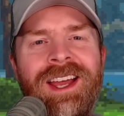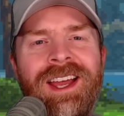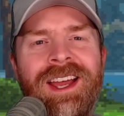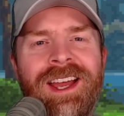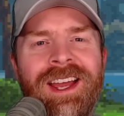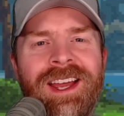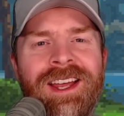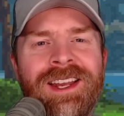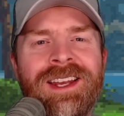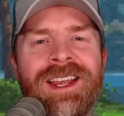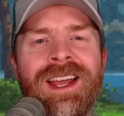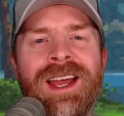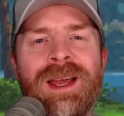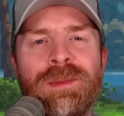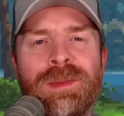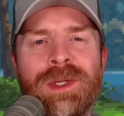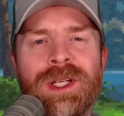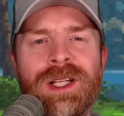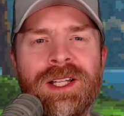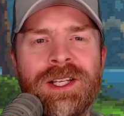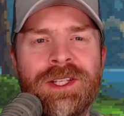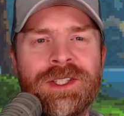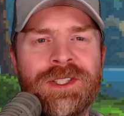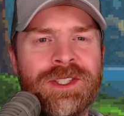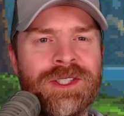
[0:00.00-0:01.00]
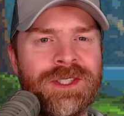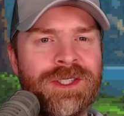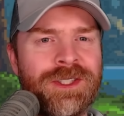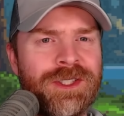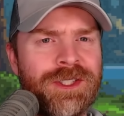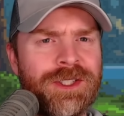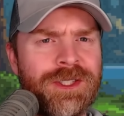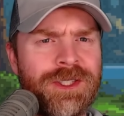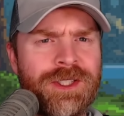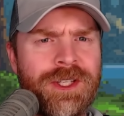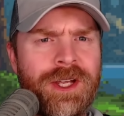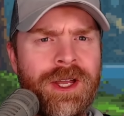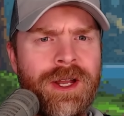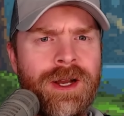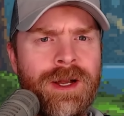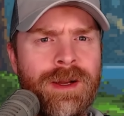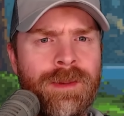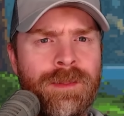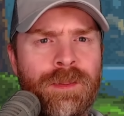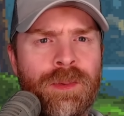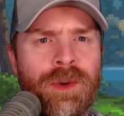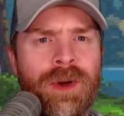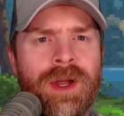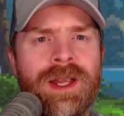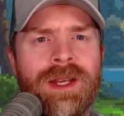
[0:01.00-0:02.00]
And Emulicious just got
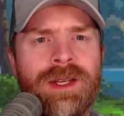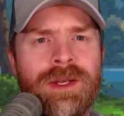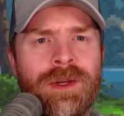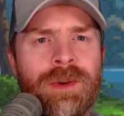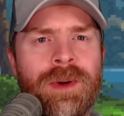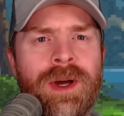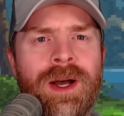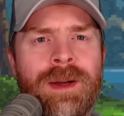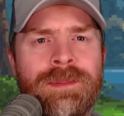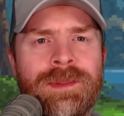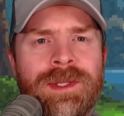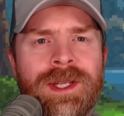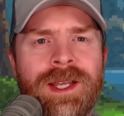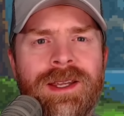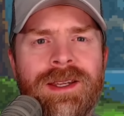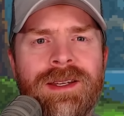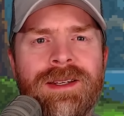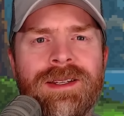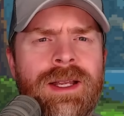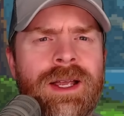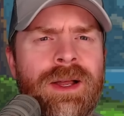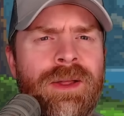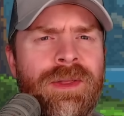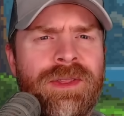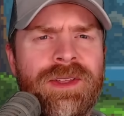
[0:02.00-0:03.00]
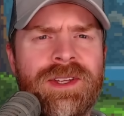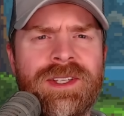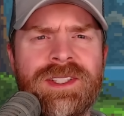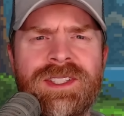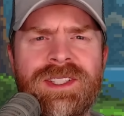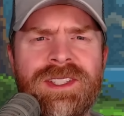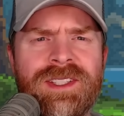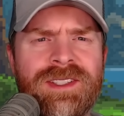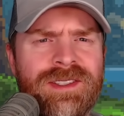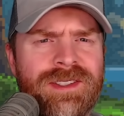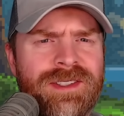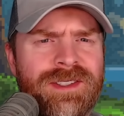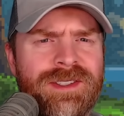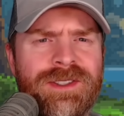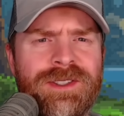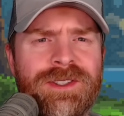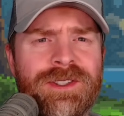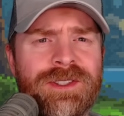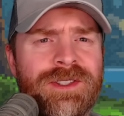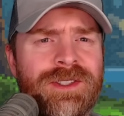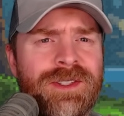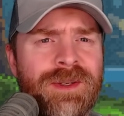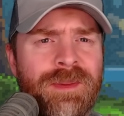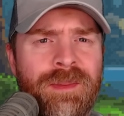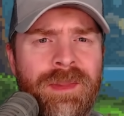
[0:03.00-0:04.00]
a brand new update. Now this is
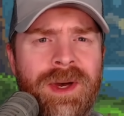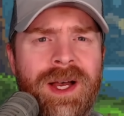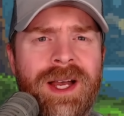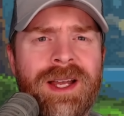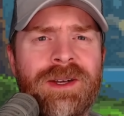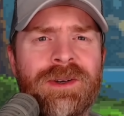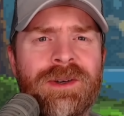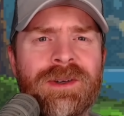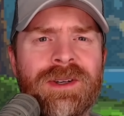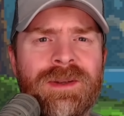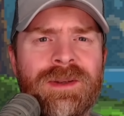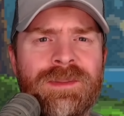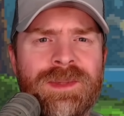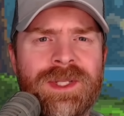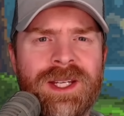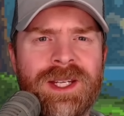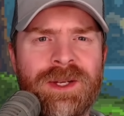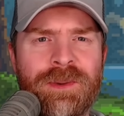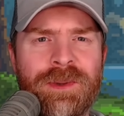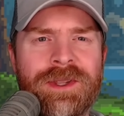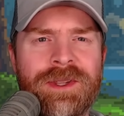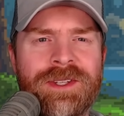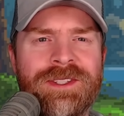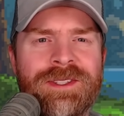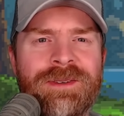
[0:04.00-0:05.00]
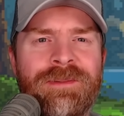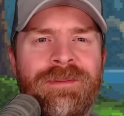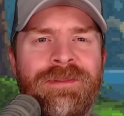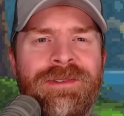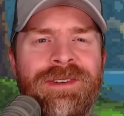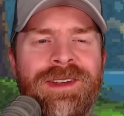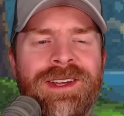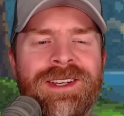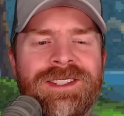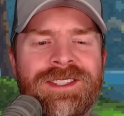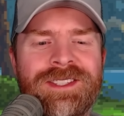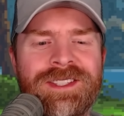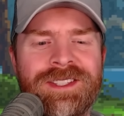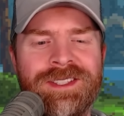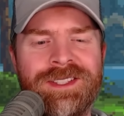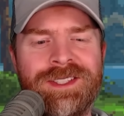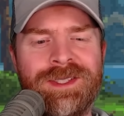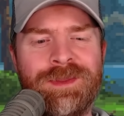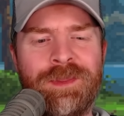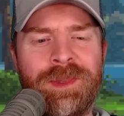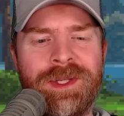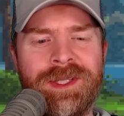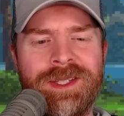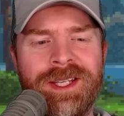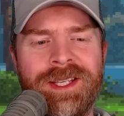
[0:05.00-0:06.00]
just a minor update with some fixes,
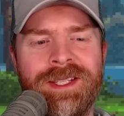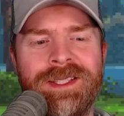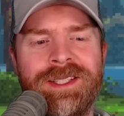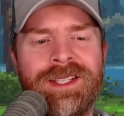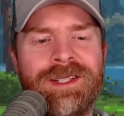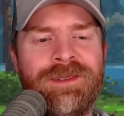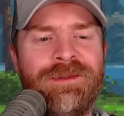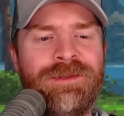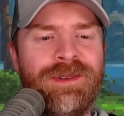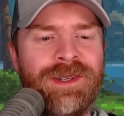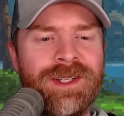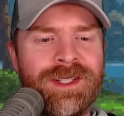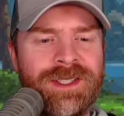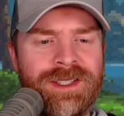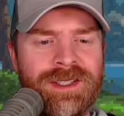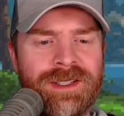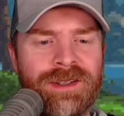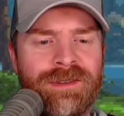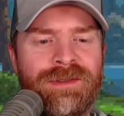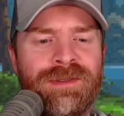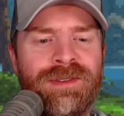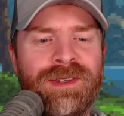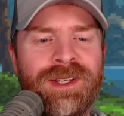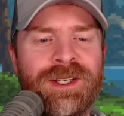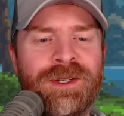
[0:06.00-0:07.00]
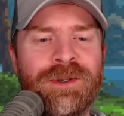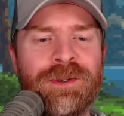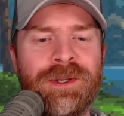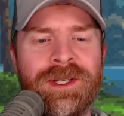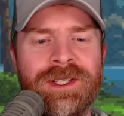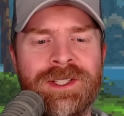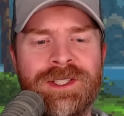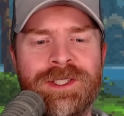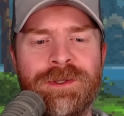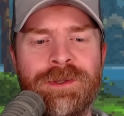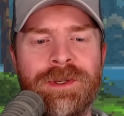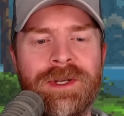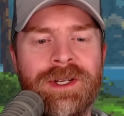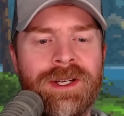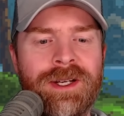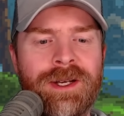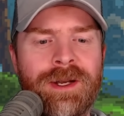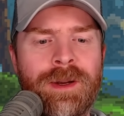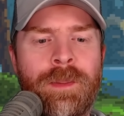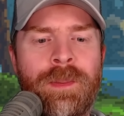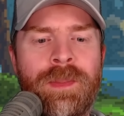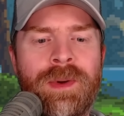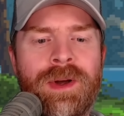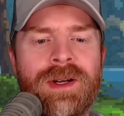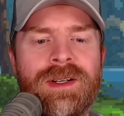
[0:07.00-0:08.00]
but they did fix the flickering screen
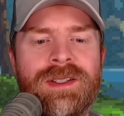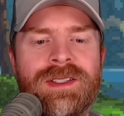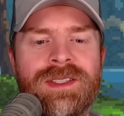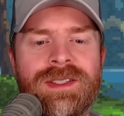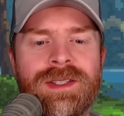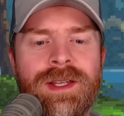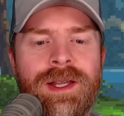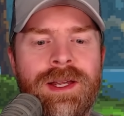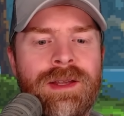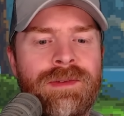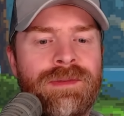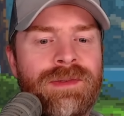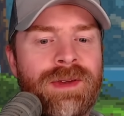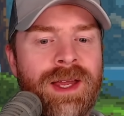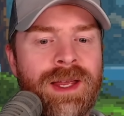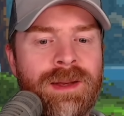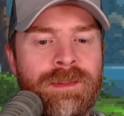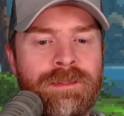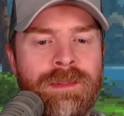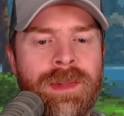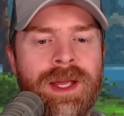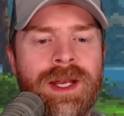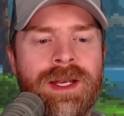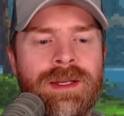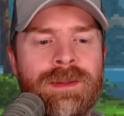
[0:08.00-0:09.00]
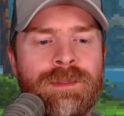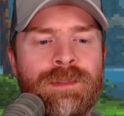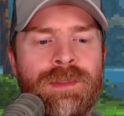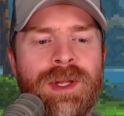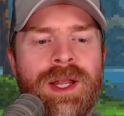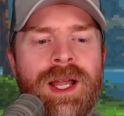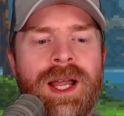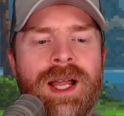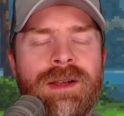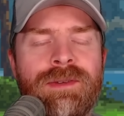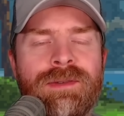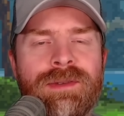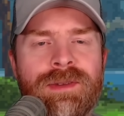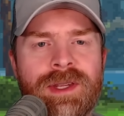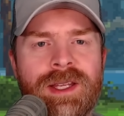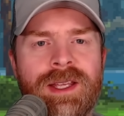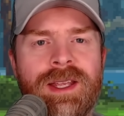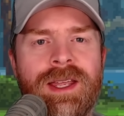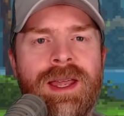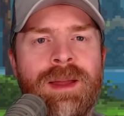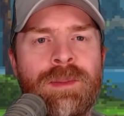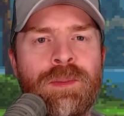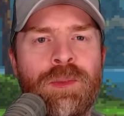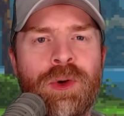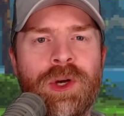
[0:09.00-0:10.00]
in A Bug's Life and Men in Black for the
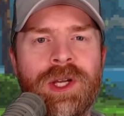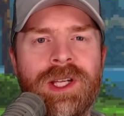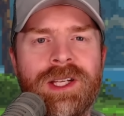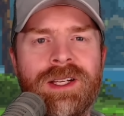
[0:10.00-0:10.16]
Game Boy